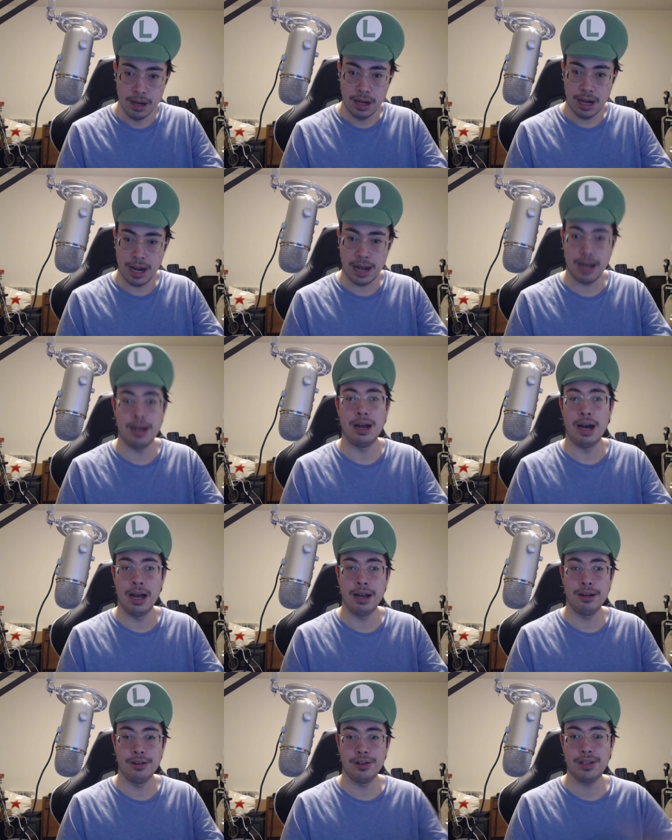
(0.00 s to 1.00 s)
And I
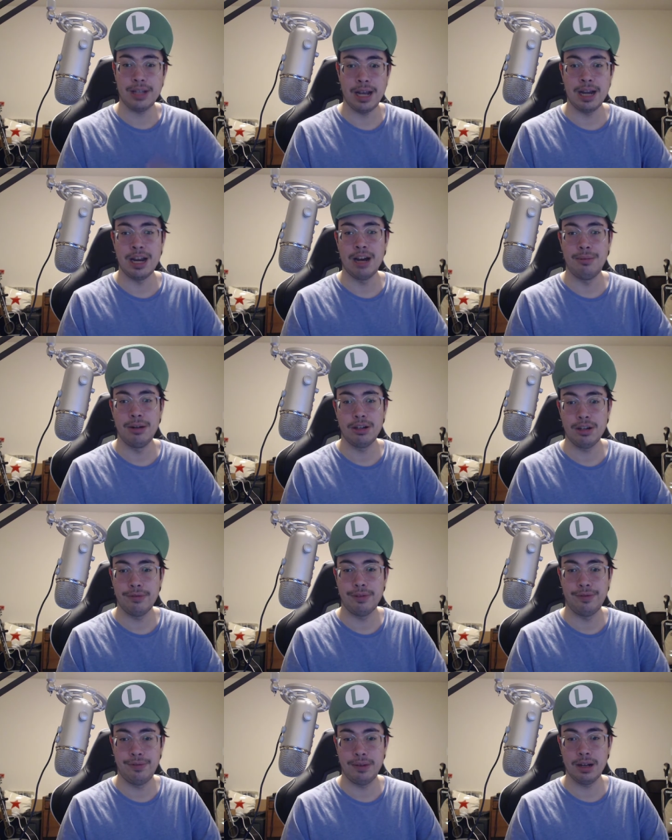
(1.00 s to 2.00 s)
understand how much of
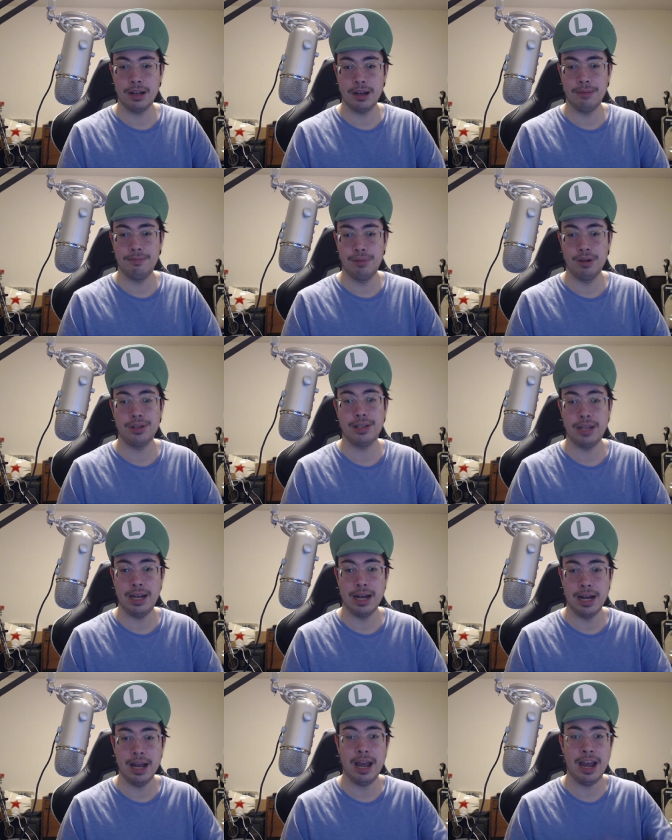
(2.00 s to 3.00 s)
a fucking pussy
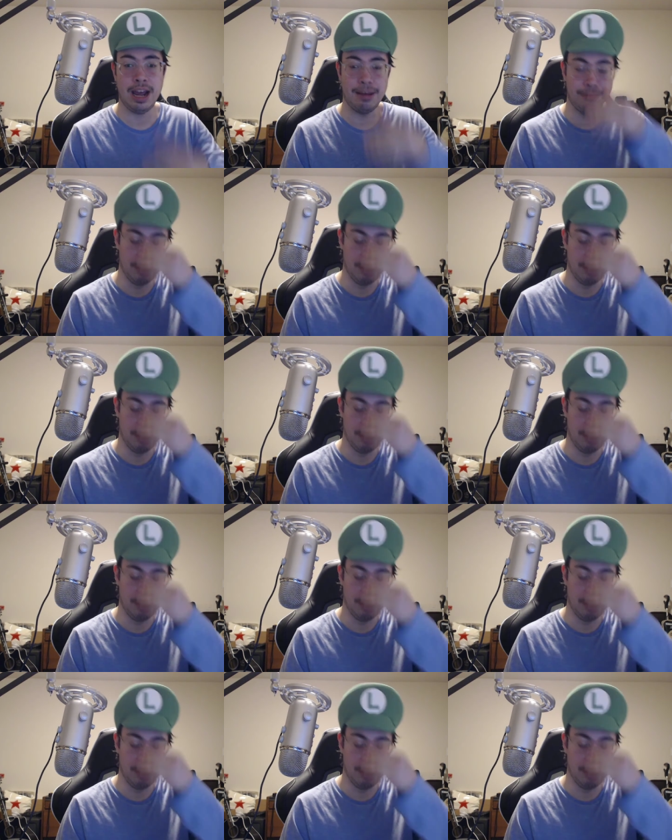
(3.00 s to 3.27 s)
I am